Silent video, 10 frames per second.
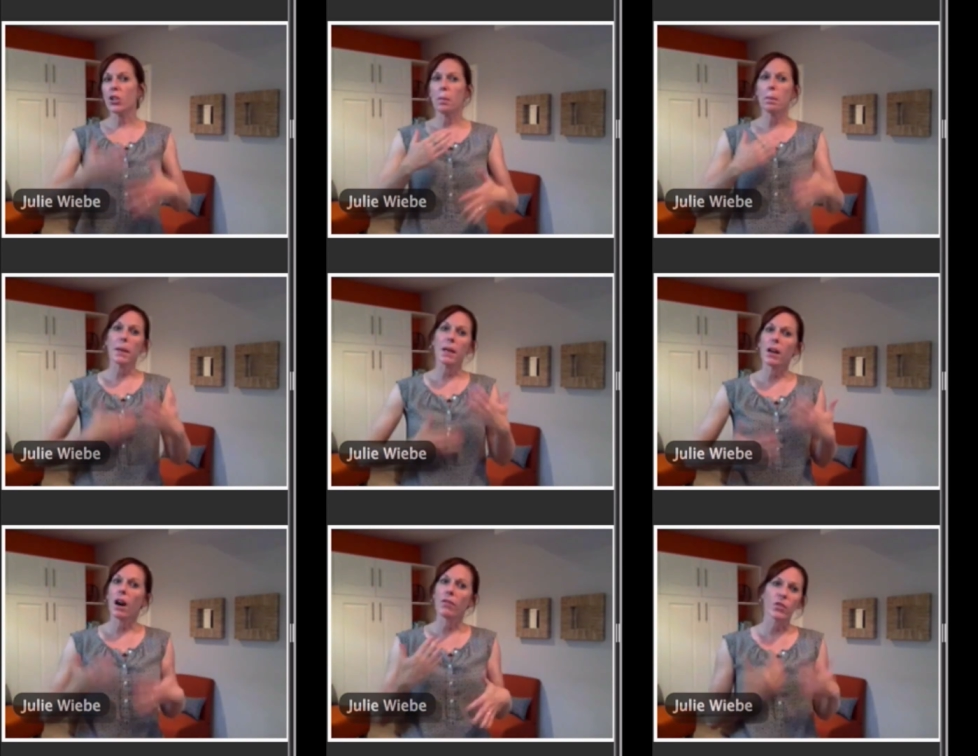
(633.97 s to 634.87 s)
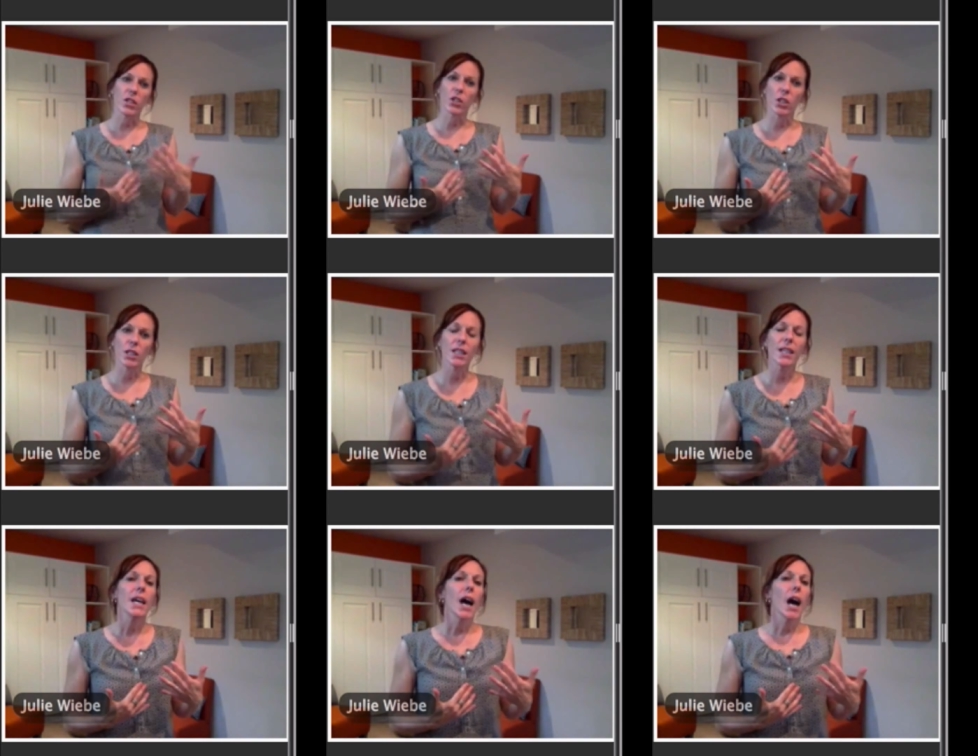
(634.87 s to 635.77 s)
a big conversation,
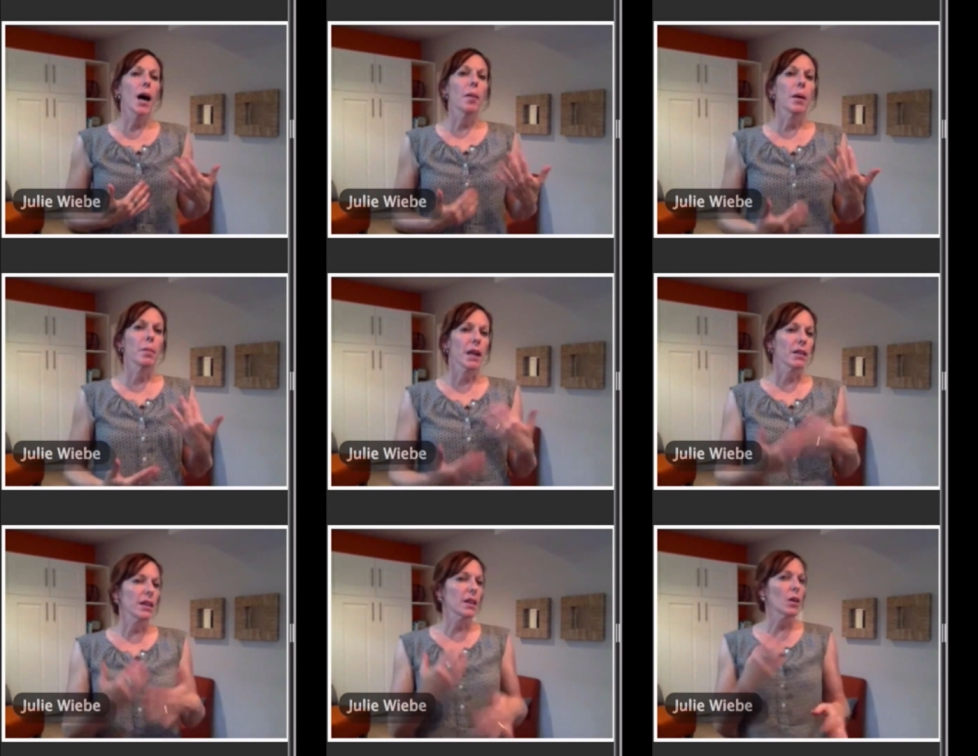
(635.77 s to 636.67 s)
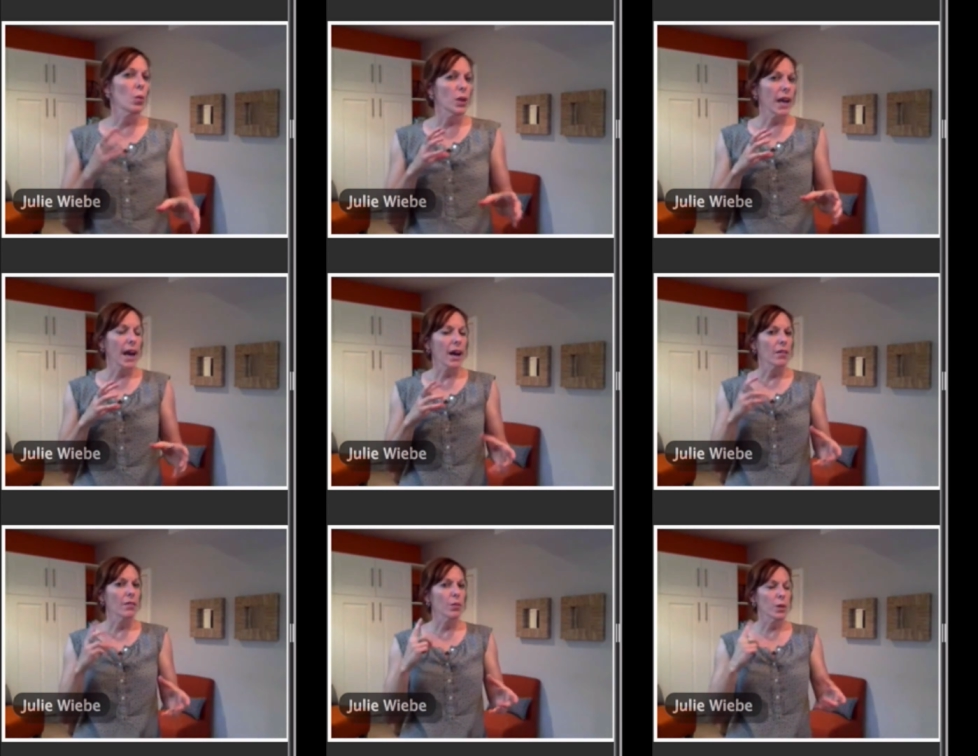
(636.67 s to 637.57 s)
um, but I think we have
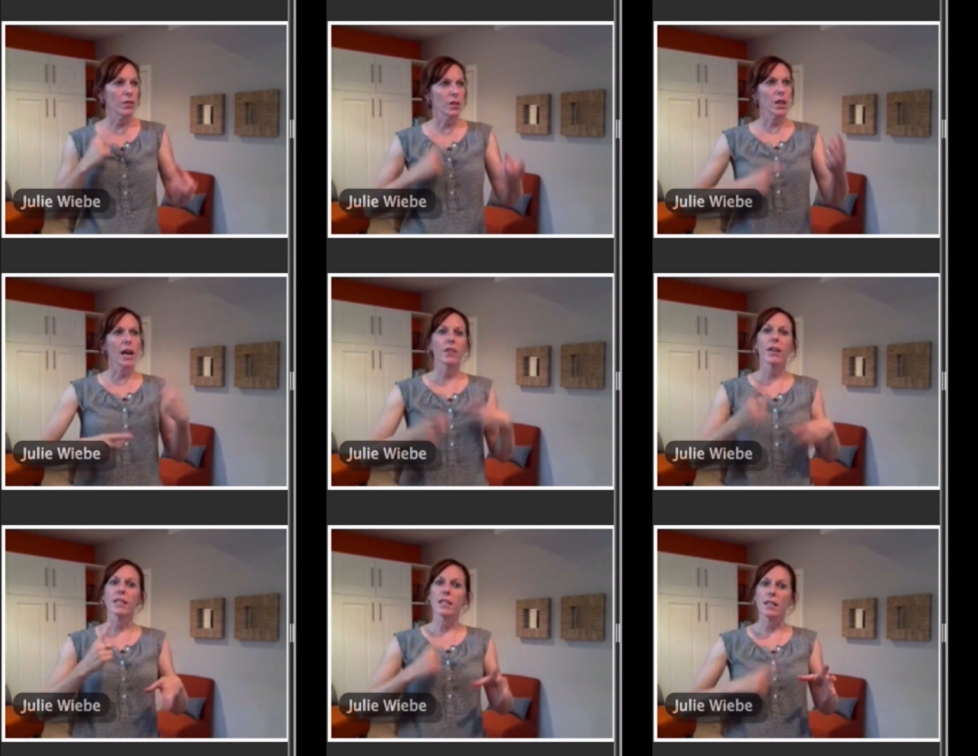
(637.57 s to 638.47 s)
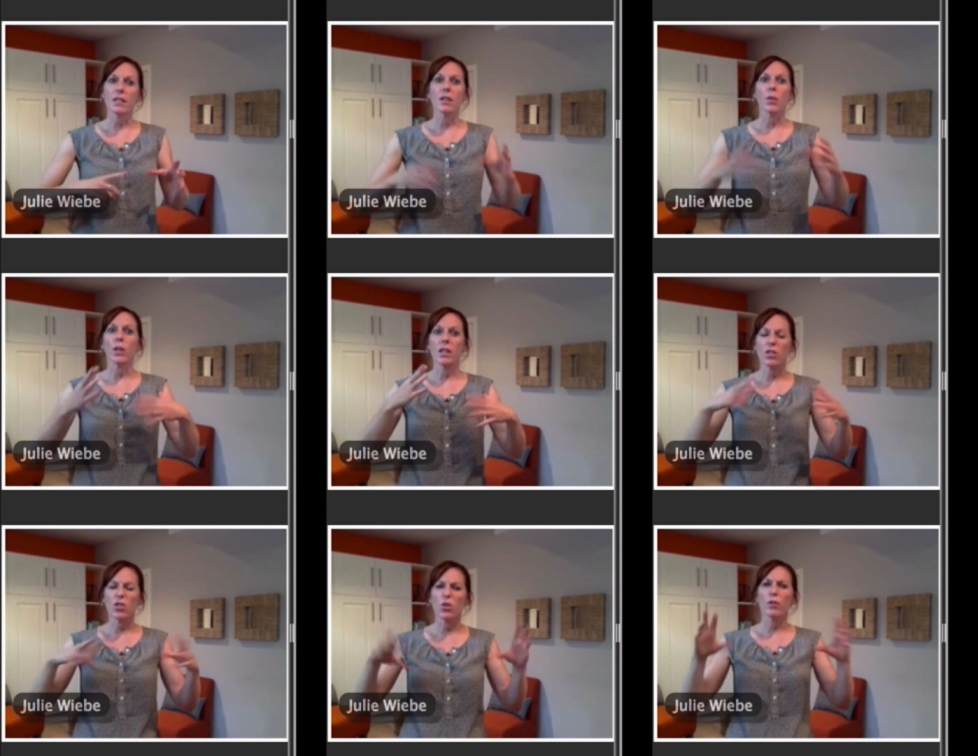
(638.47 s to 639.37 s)
we have a lot of ideas that we need to
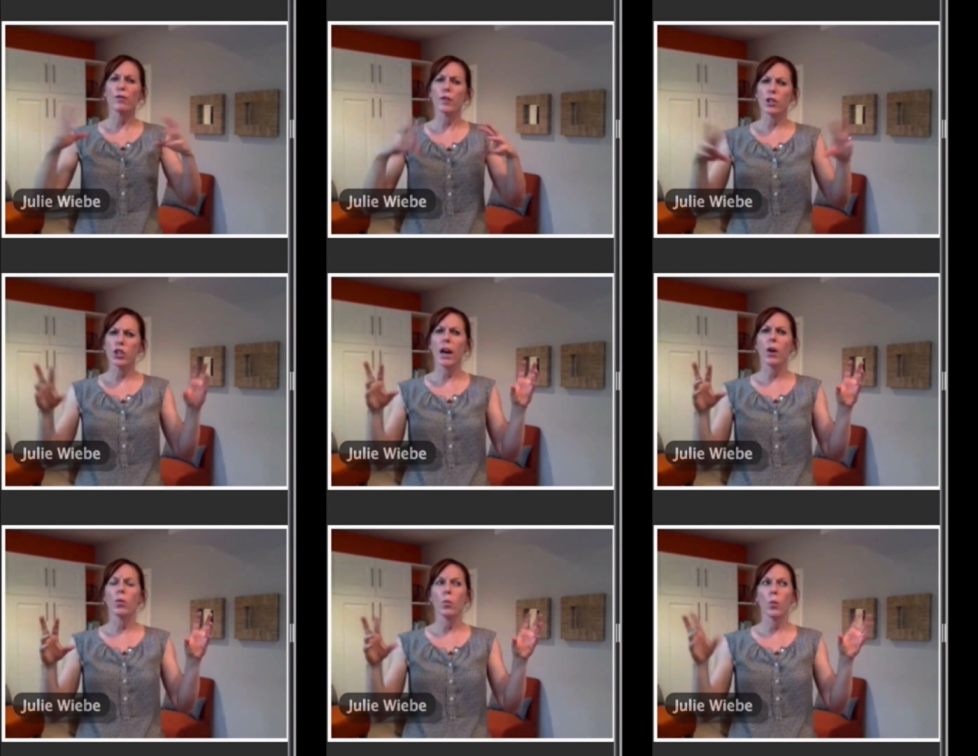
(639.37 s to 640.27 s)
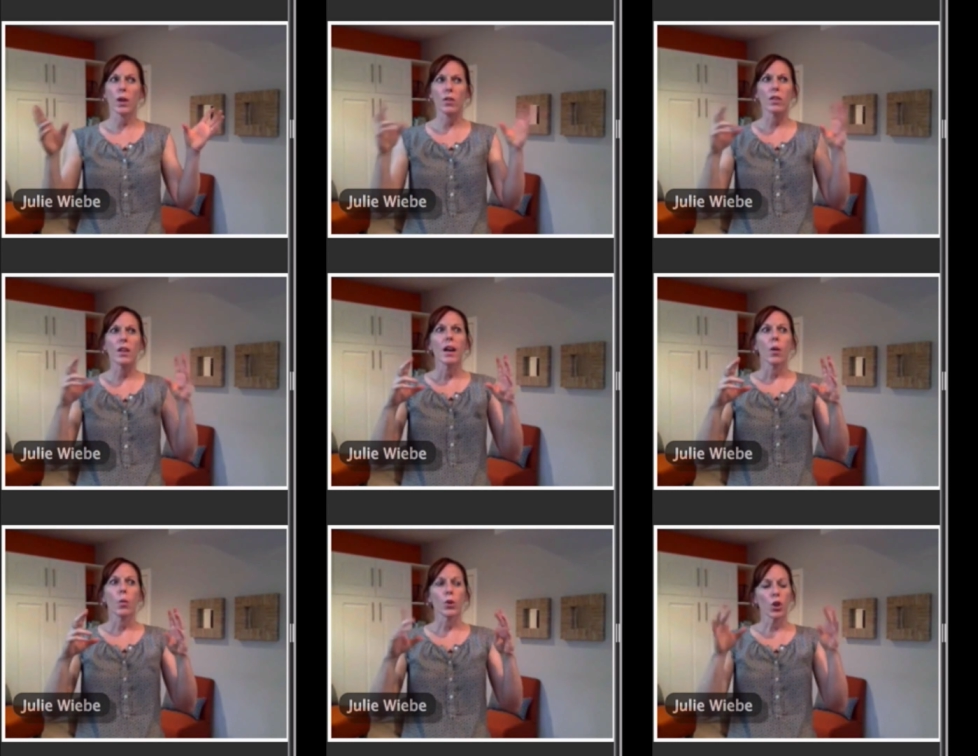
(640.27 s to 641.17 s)
sort of flesh out with,
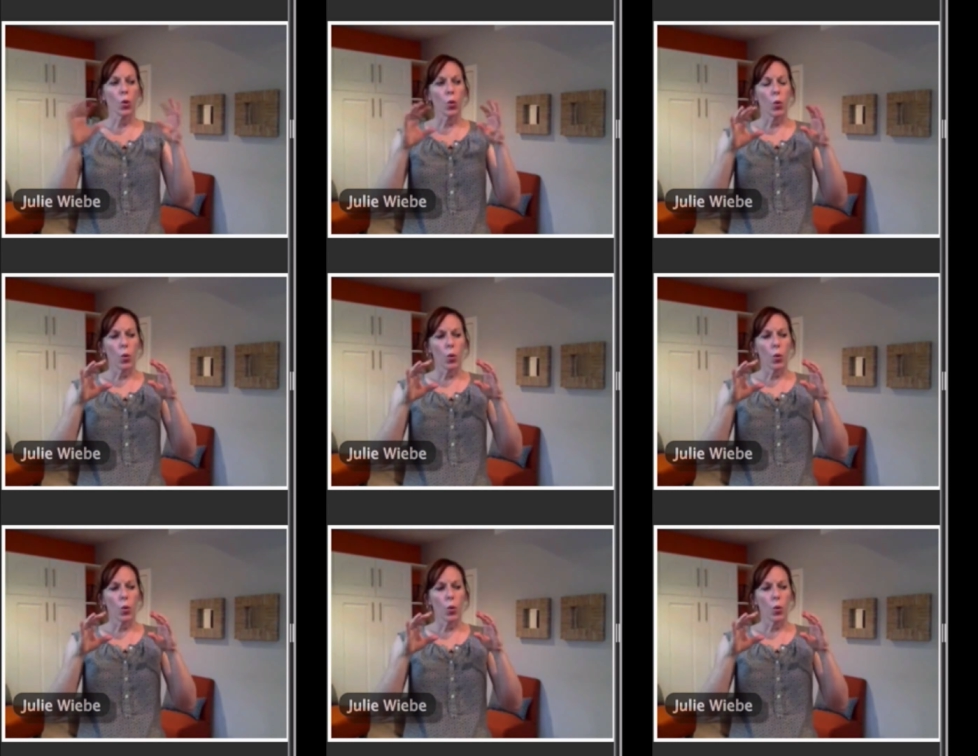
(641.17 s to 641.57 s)
you know.